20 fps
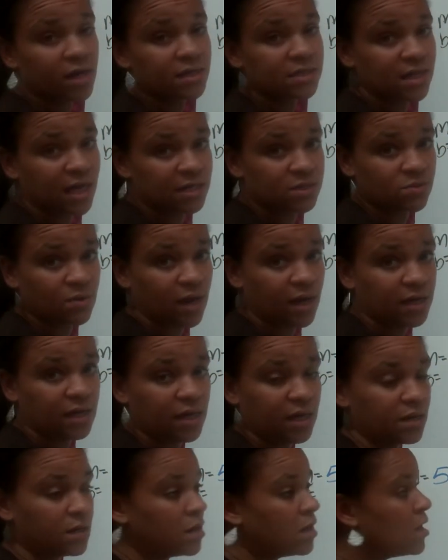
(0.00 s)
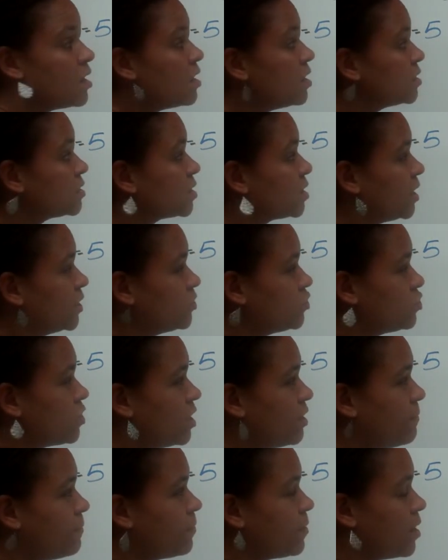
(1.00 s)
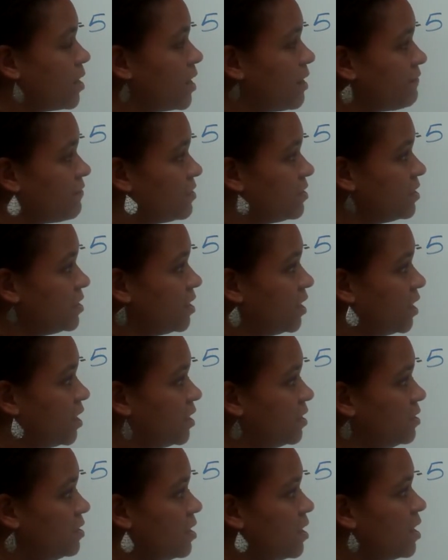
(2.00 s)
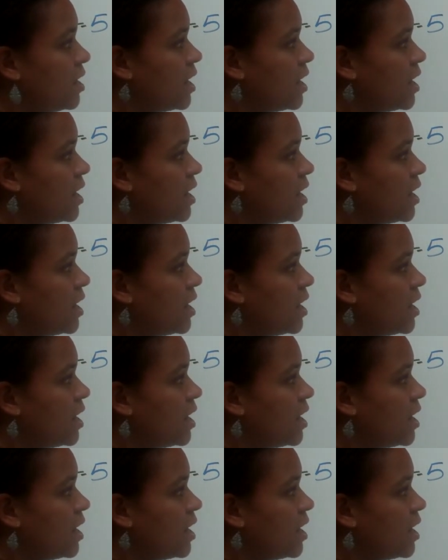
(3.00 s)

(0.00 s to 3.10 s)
Because that's what I need. So let's try to plug everything in